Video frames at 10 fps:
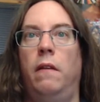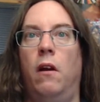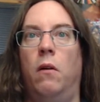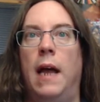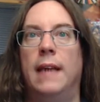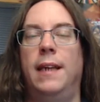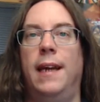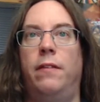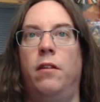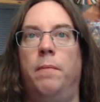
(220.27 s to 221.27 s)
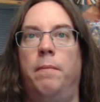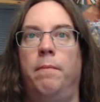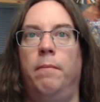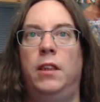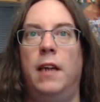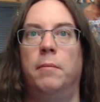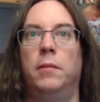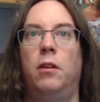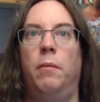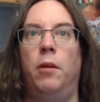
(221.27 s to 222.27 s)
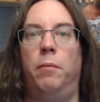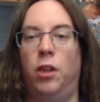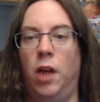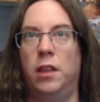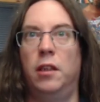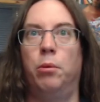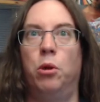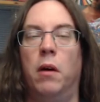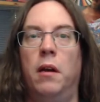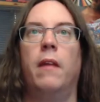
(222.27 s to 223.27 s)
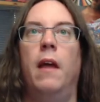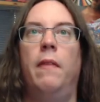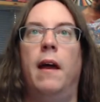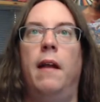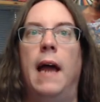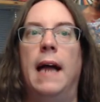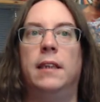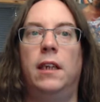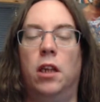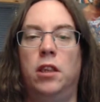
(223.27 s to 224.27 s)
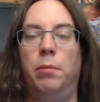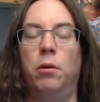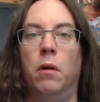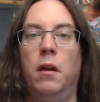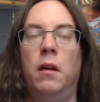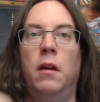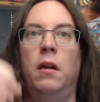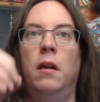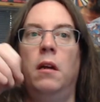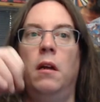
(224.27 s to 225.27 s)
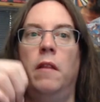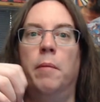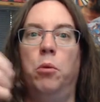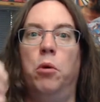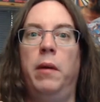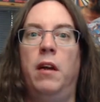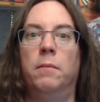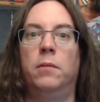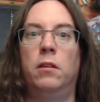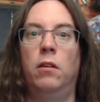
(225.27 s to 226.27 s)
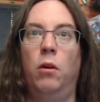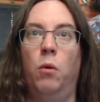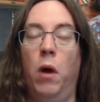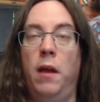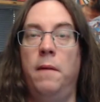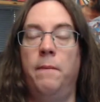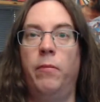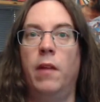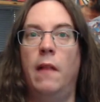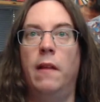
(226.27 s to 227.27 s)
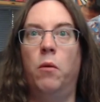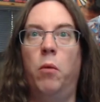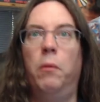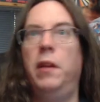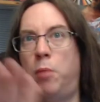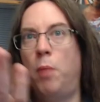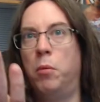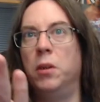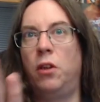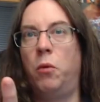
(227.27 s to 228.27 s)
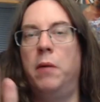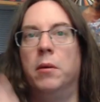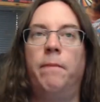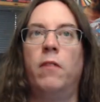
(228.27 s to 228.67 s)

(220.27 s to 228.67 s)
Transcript: As they get their gems, they're touching the blue one, and then as they touch the blue one becomes white. And then these purple ones are the white ones.